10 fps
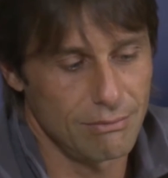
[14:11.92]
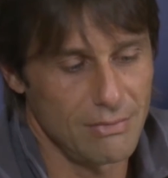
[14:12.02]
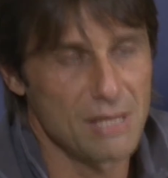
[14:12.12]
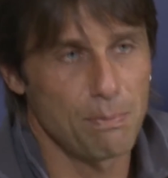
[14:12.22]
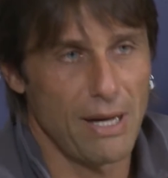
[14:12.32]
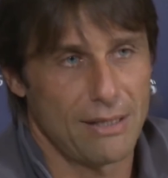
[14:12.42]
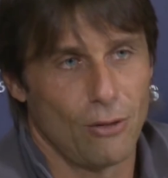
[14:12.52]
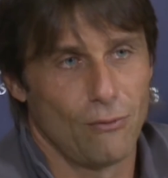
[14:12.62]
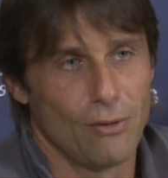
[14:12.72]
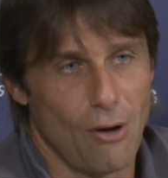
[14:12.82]
this part
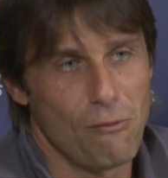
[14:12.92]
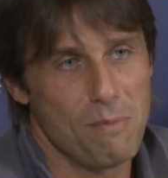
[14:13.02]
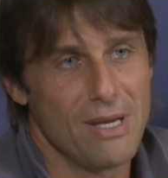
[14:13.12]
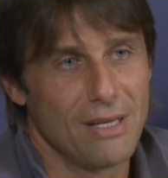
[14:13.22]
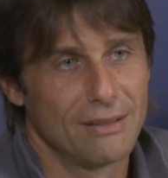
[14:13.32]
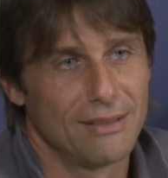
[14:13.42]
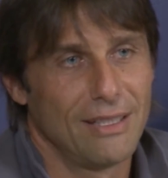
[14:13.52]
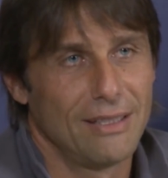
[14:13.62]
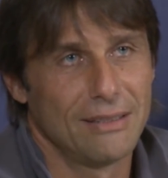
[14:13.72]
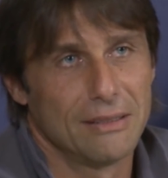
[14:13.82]
of me,
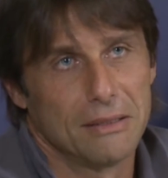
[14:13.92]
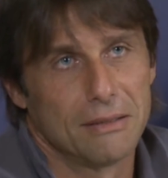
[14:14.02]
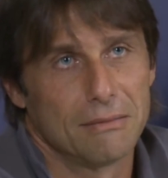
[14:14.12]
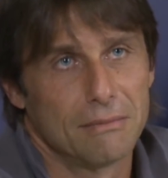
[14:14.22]
and I